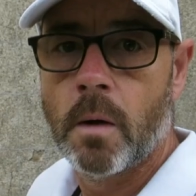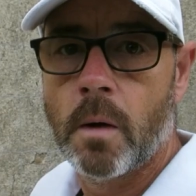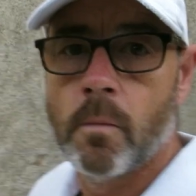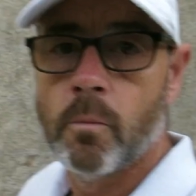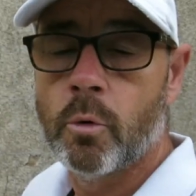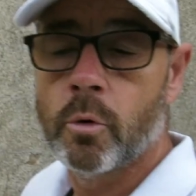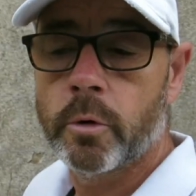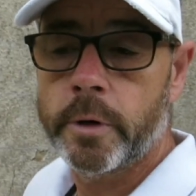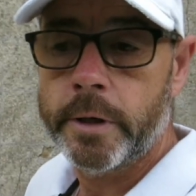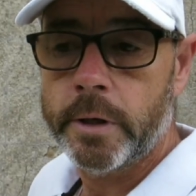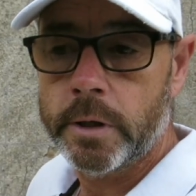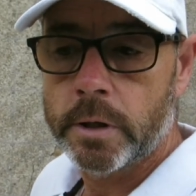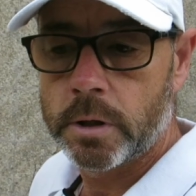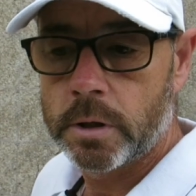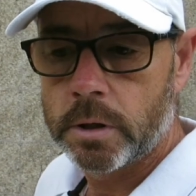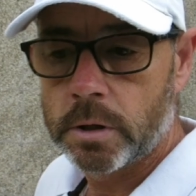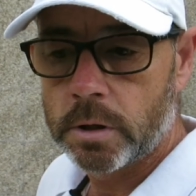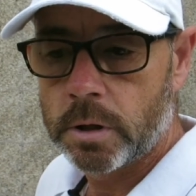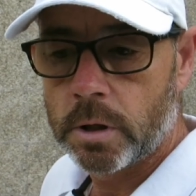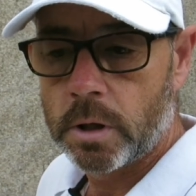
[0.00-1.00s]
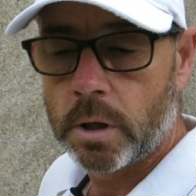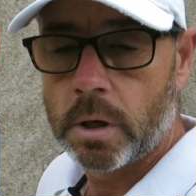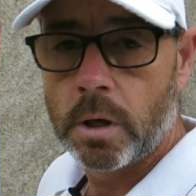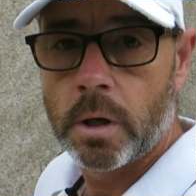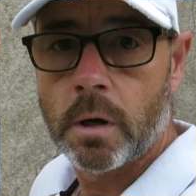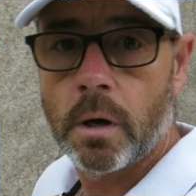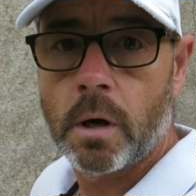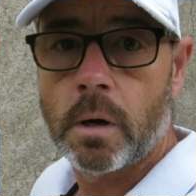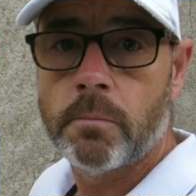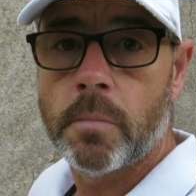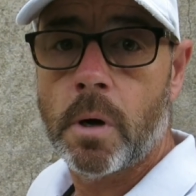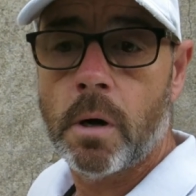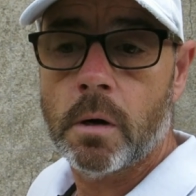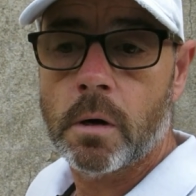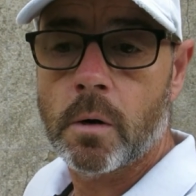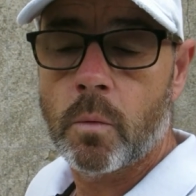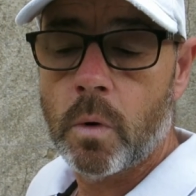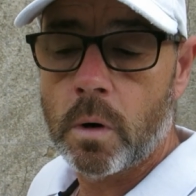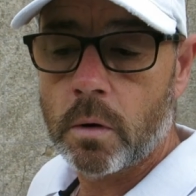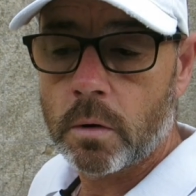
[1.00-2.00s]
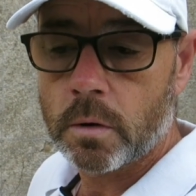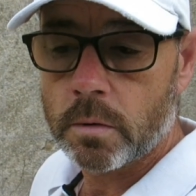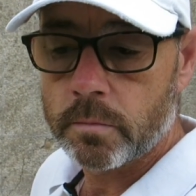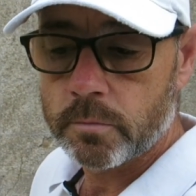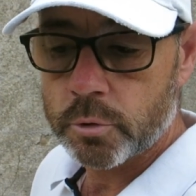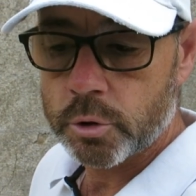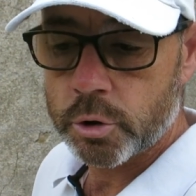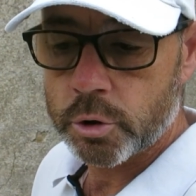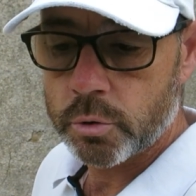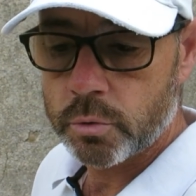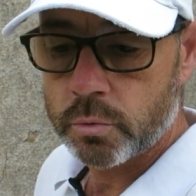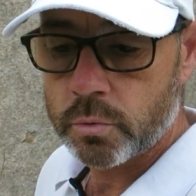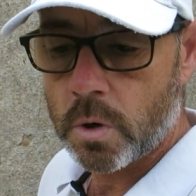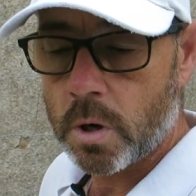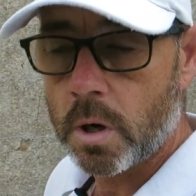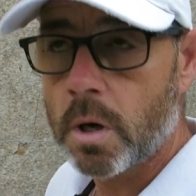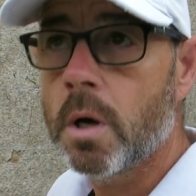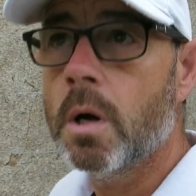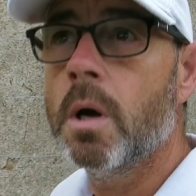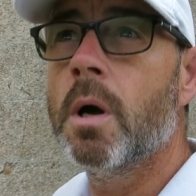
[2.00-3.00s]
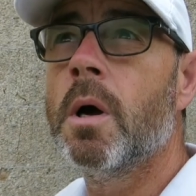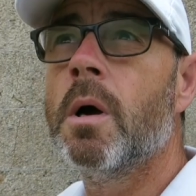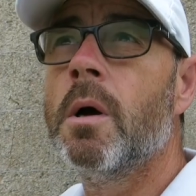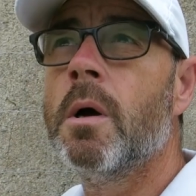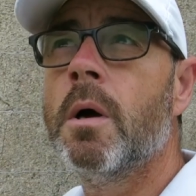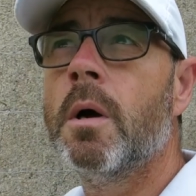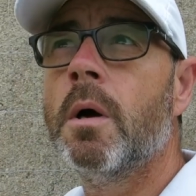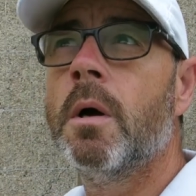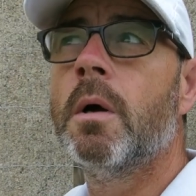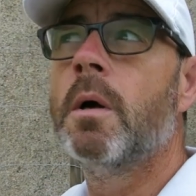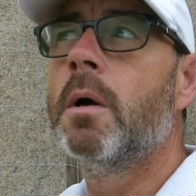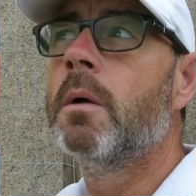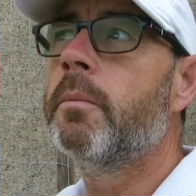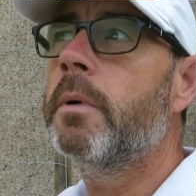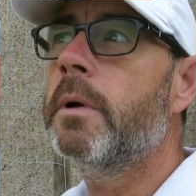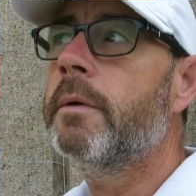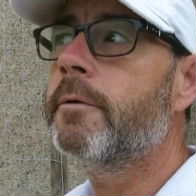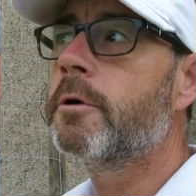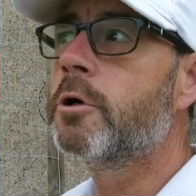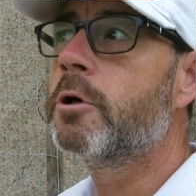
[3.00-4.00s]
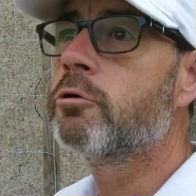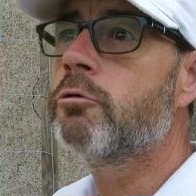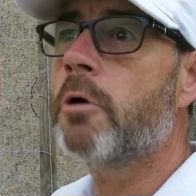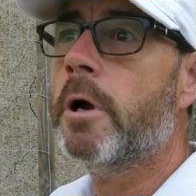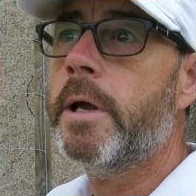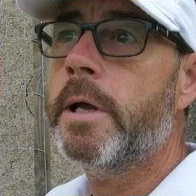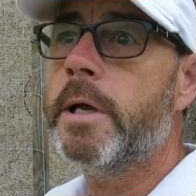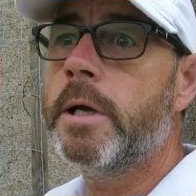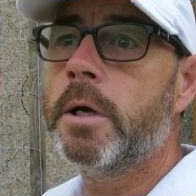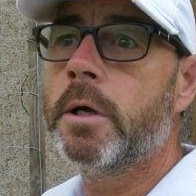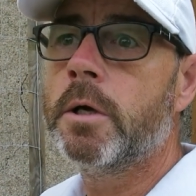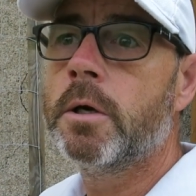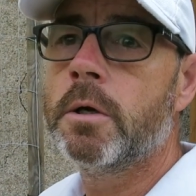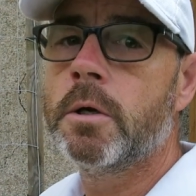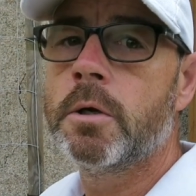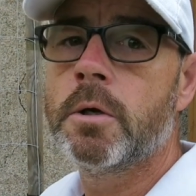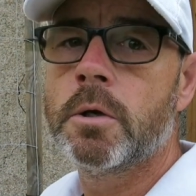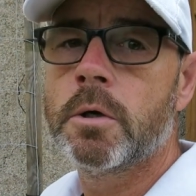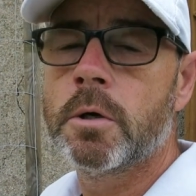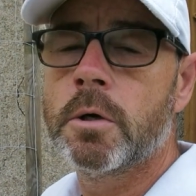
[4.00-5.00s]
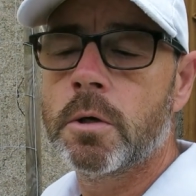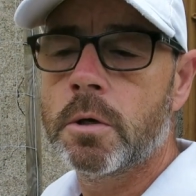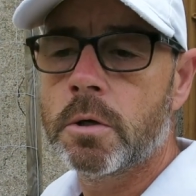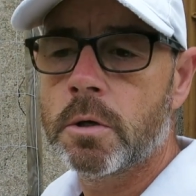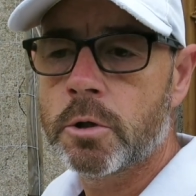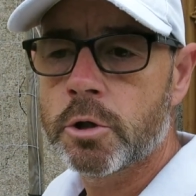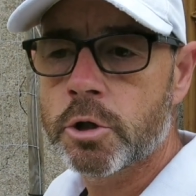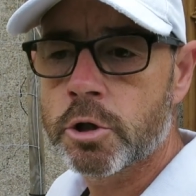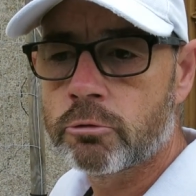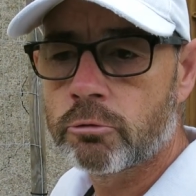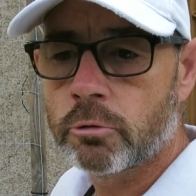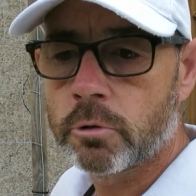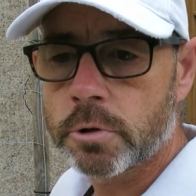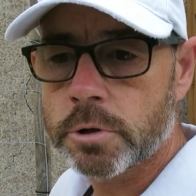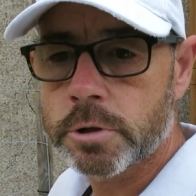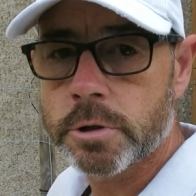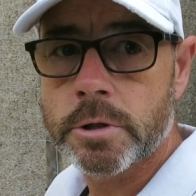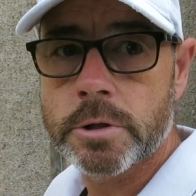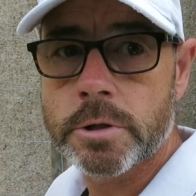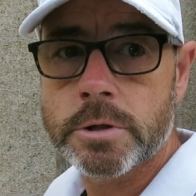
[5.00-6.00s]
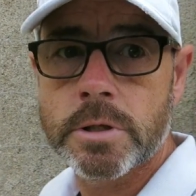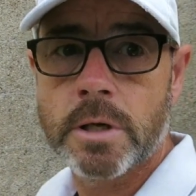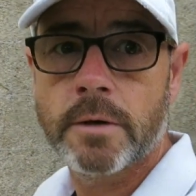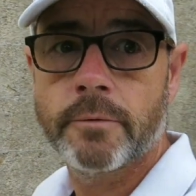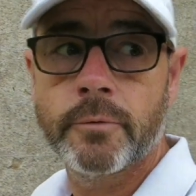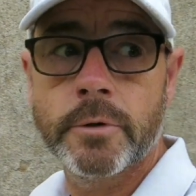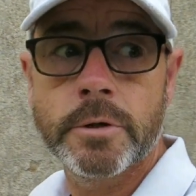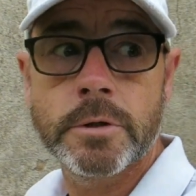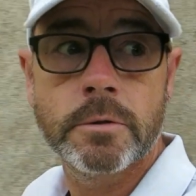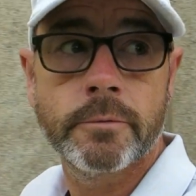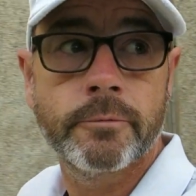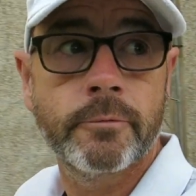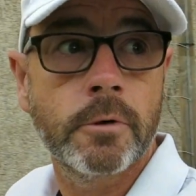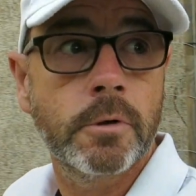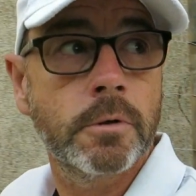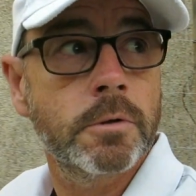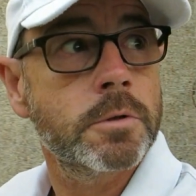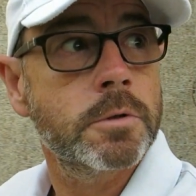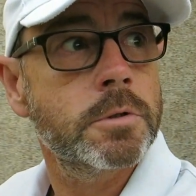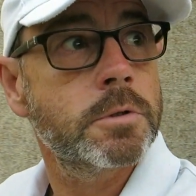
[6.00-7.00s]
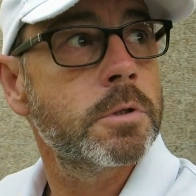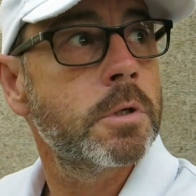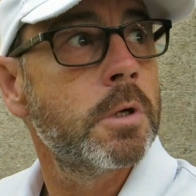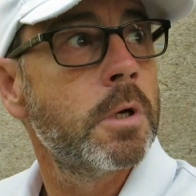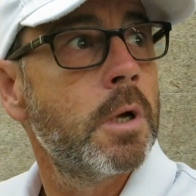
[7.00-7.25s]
Morning, I'm Mark. Welcome to a bit of a grey Charente in the southwest of France.